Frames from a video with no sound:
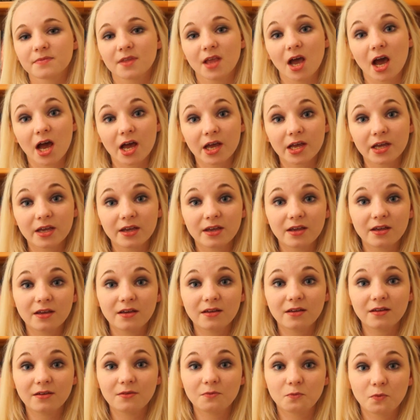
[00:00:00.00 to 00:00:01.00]

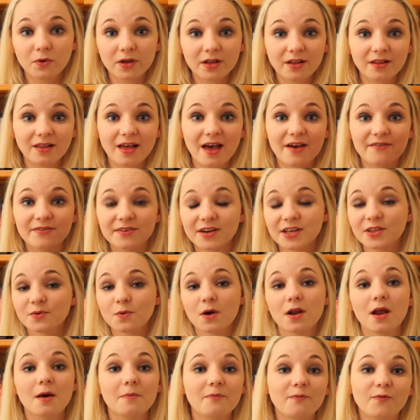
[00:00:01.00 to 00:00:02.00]
I will have another
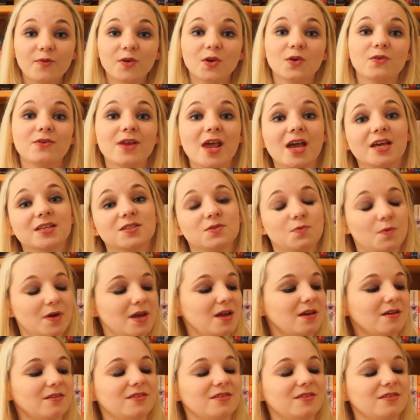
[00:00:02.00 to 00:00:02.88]
one up for you next week.